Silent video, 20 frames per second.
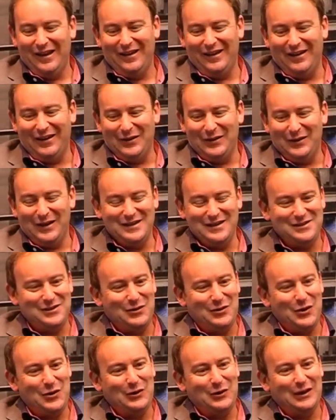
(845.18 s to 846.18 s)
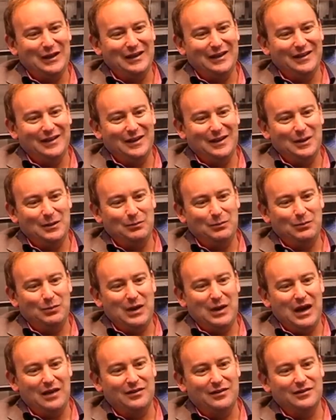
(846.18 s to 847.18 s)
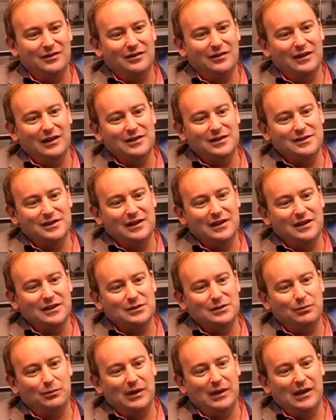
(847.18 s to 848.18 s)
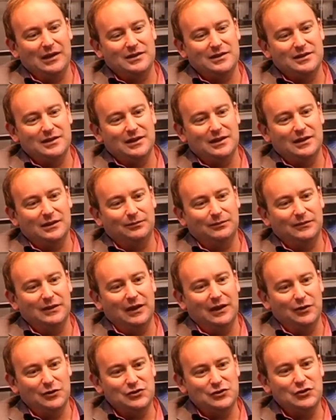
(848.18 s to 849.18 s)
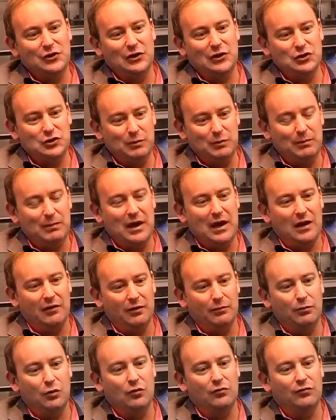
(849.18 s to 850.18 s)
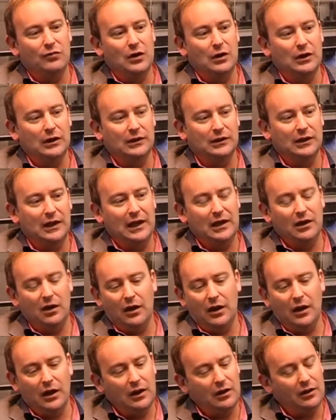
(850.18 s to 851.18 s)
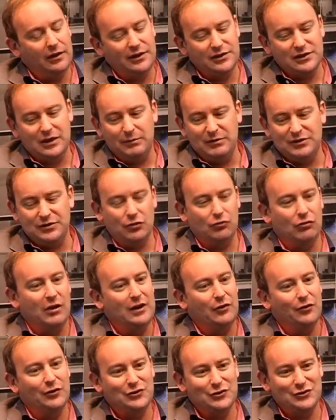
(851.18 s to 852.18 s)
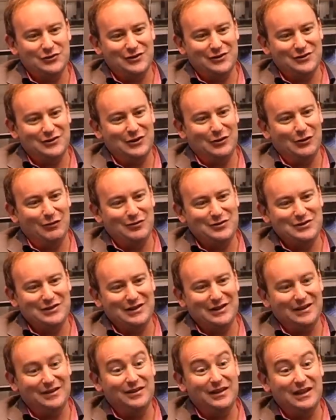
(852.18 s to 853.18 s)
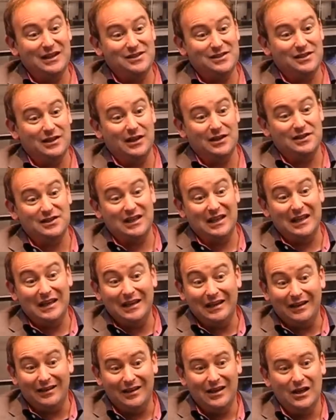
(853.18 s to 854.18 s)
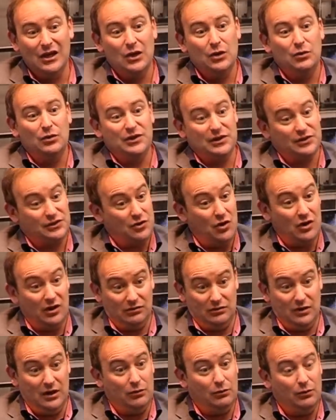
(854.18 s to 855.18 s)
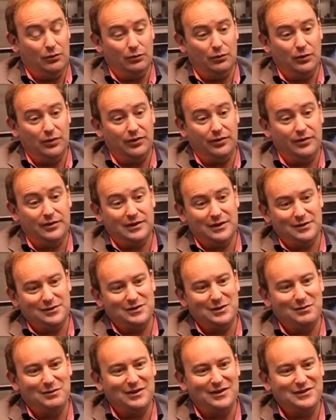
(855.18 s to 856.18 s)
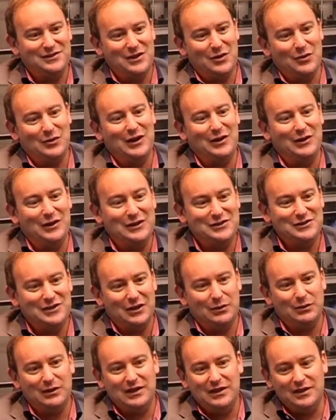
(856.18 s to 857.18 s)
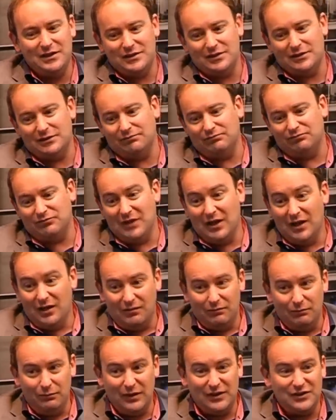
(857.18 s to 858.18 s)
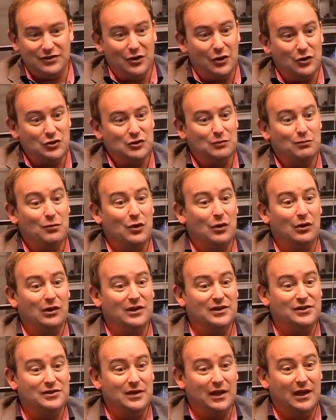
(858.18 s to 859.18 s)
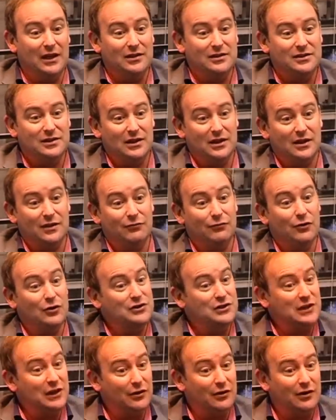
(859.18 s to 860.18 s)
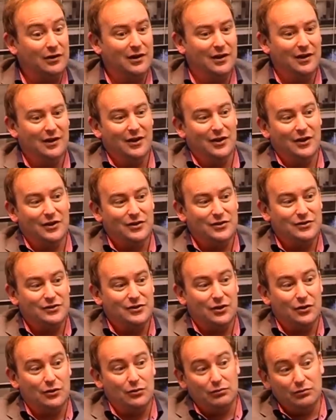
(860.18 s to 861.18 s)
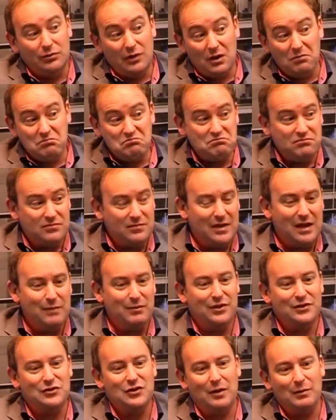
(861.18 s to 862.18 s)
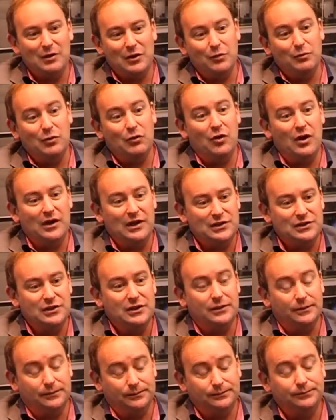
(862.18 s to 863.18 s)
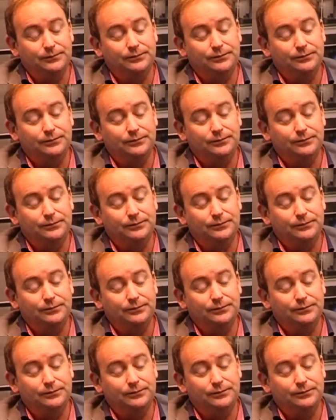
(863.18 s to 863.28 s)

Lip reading: you know, as their only path into the NZX, but, you know, it certainly should be part of the portfolio. And there's going to be some greater interest this year, obviously, in the NZX again. Exciting, you know, with some of the sell down the SOEs and mixed ownership model at Fonterra. So, you know, maybe the timing could be right next year.